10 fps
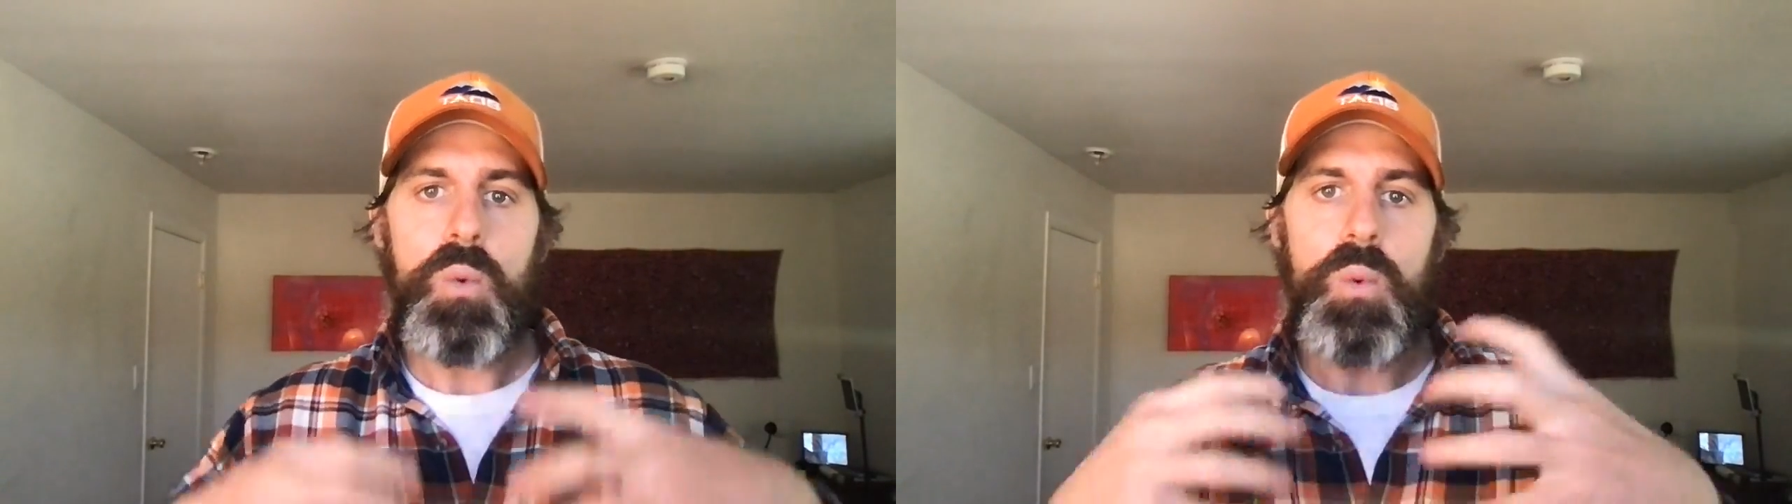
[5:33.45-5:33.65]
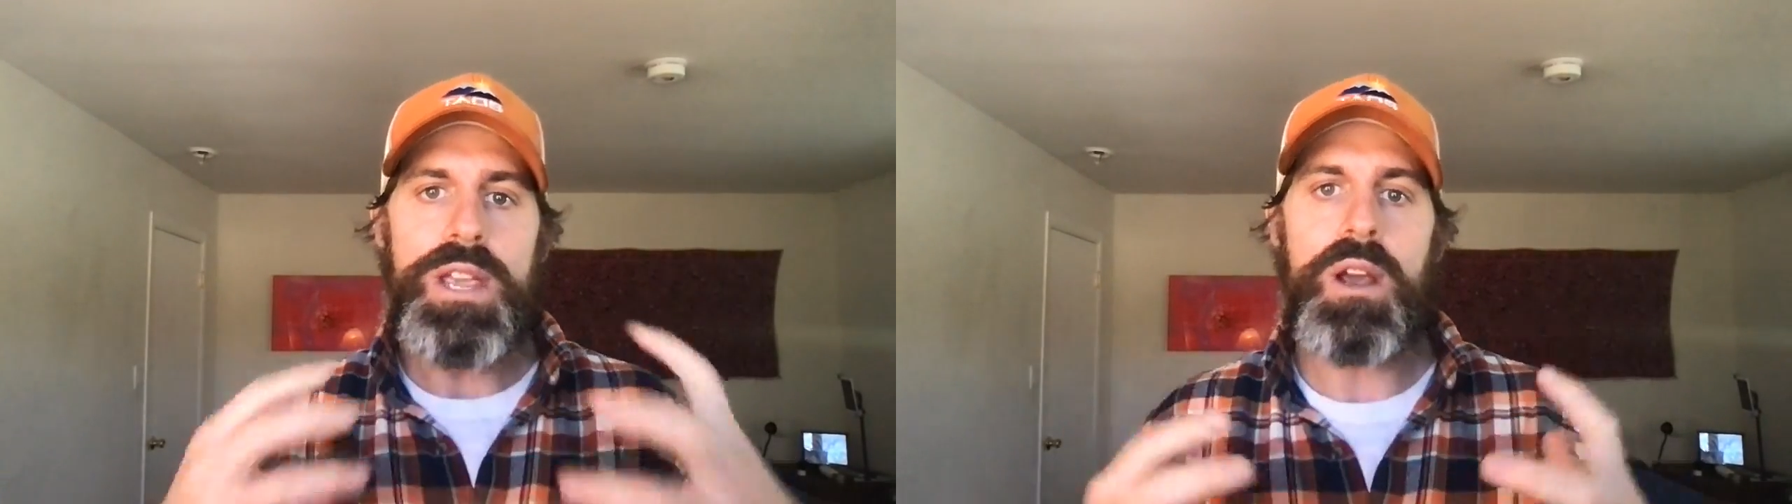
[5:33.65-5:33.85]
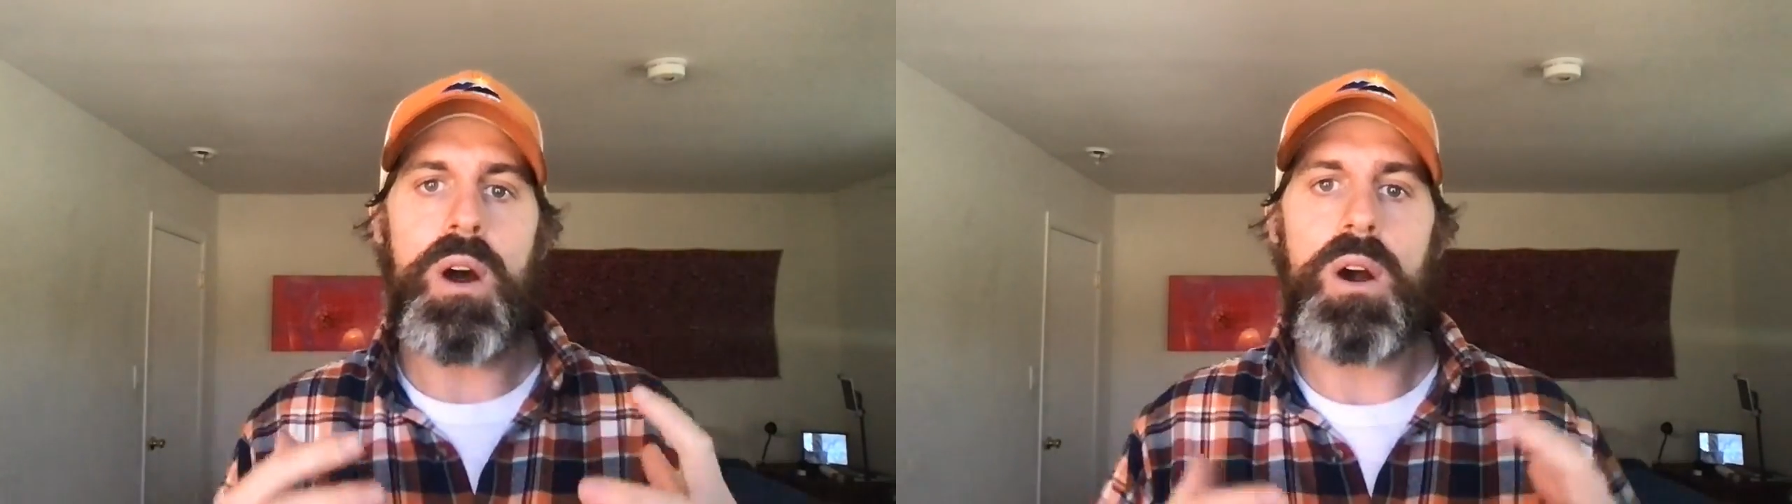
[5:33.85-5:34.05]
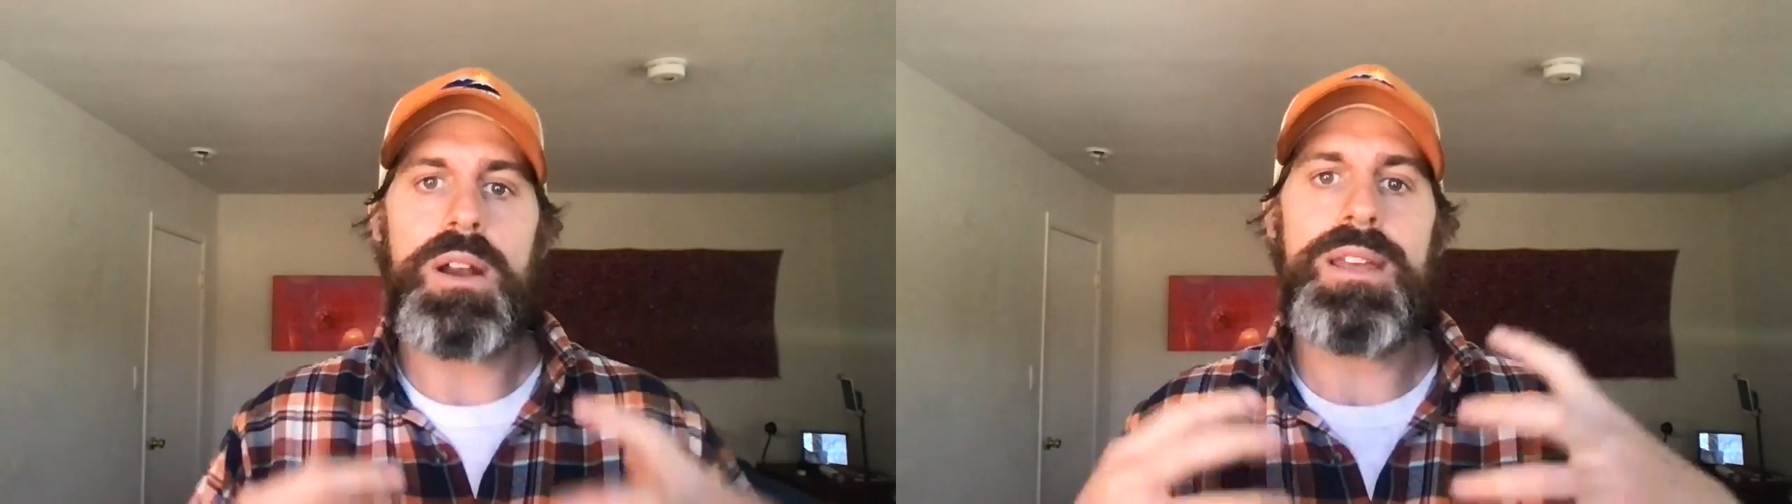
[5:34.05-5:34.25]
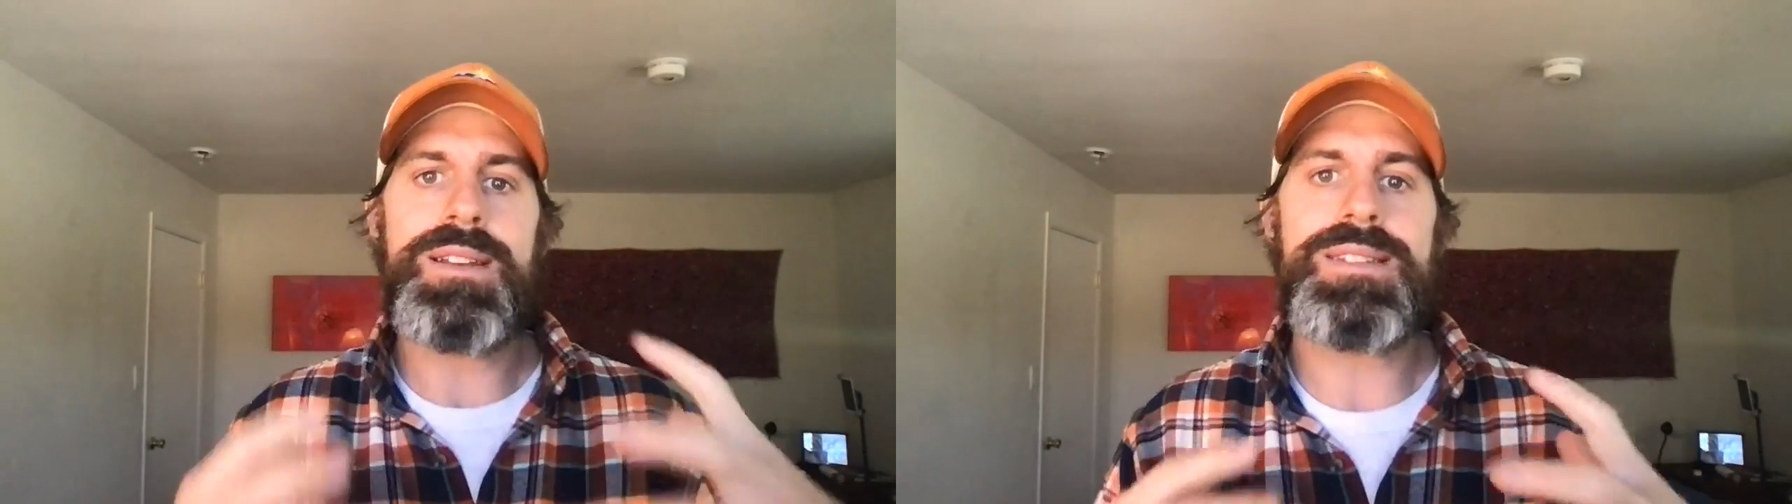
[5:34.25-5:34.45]
we are
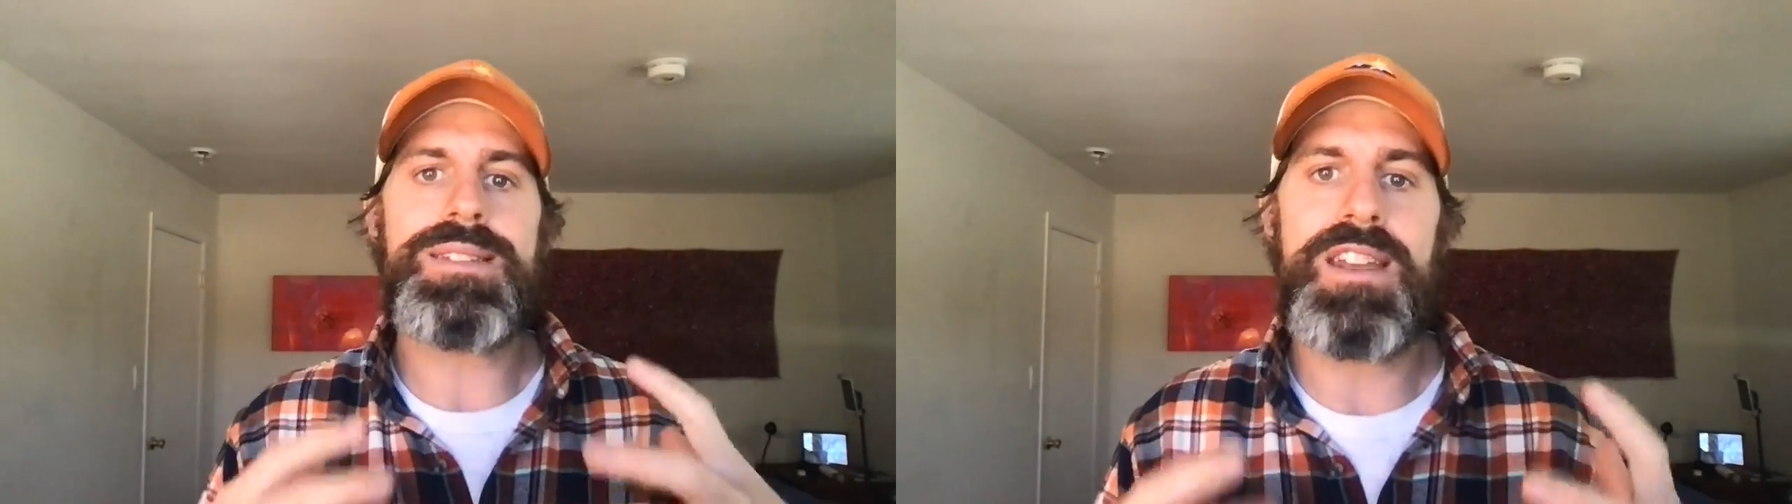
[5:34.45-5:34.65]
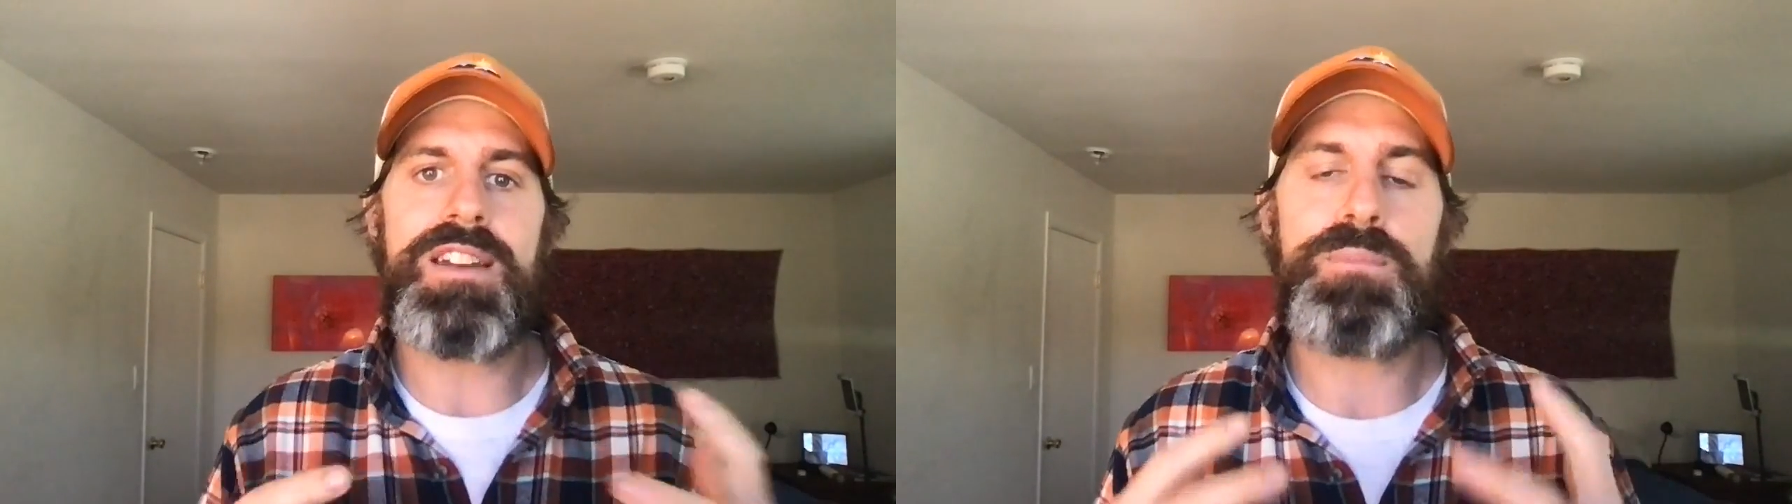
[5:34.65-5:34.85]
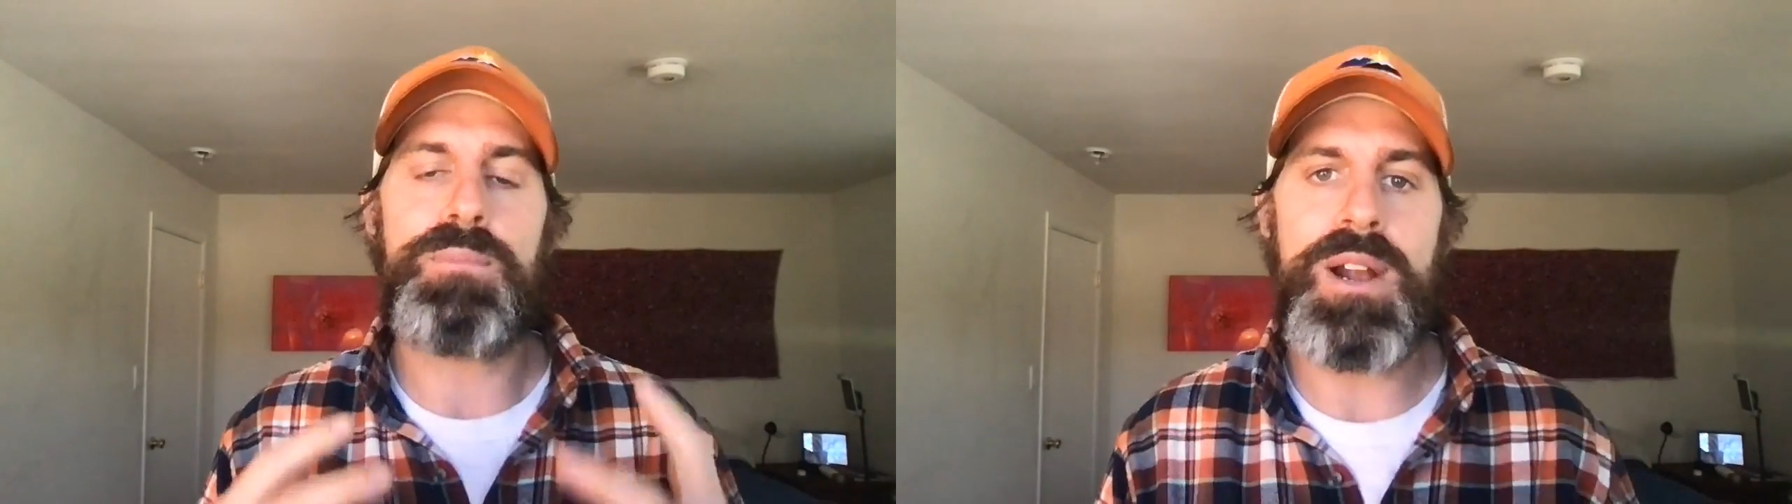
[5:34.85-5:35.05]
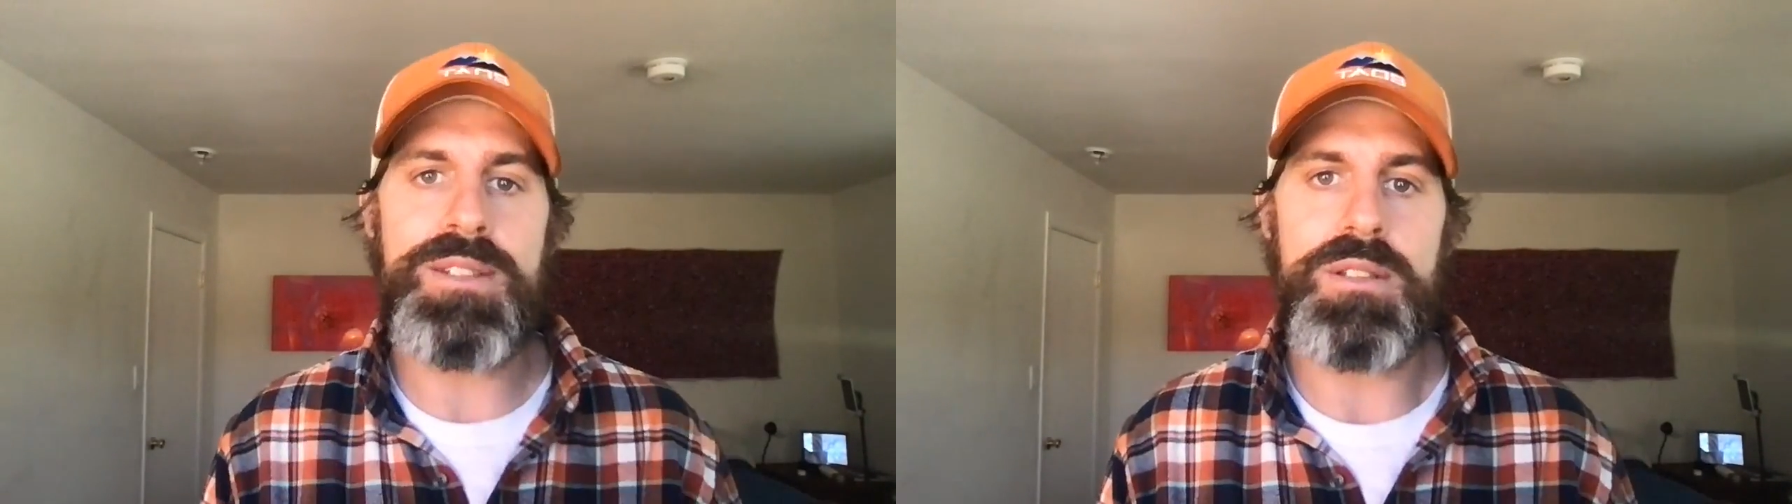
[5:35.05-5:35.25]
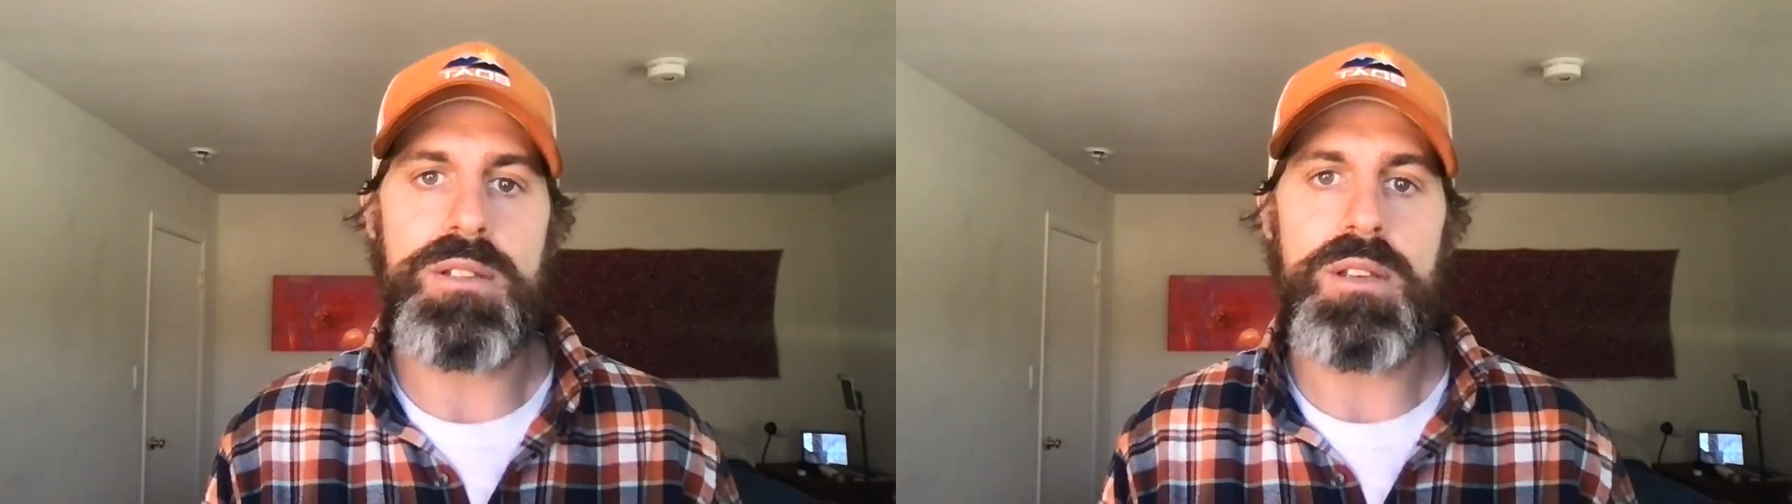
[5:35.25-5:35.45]
in a state of
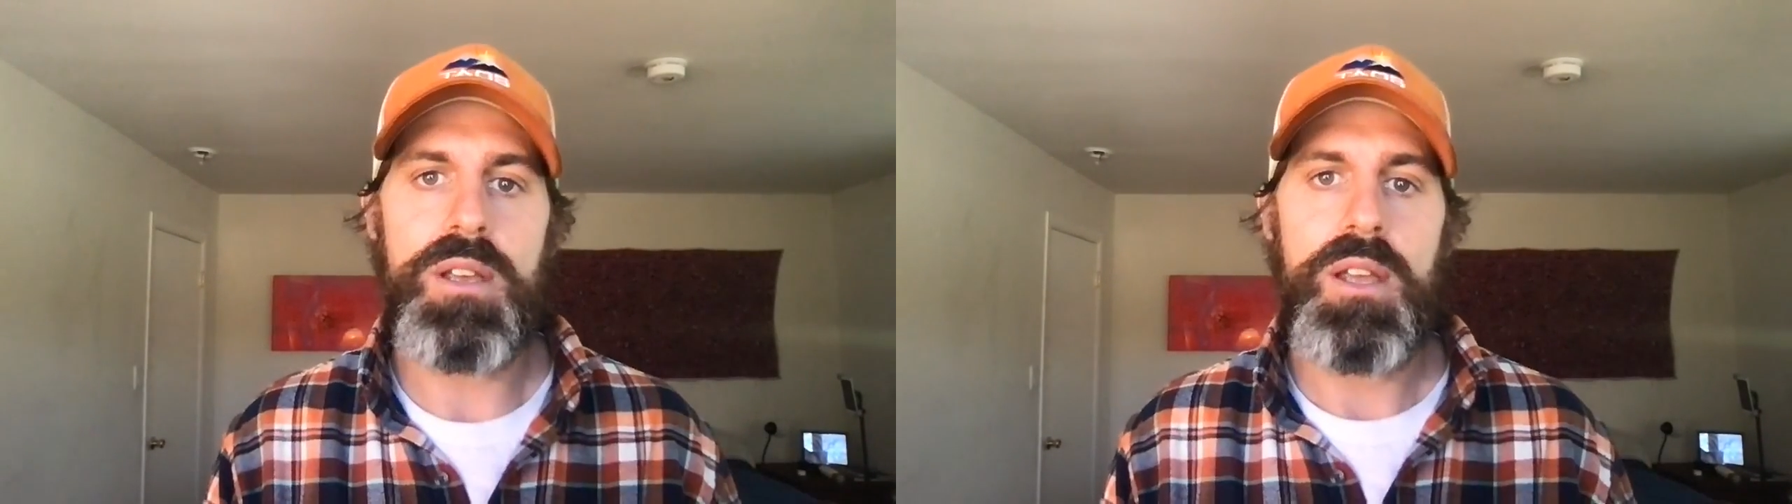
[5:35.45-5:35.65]
presence.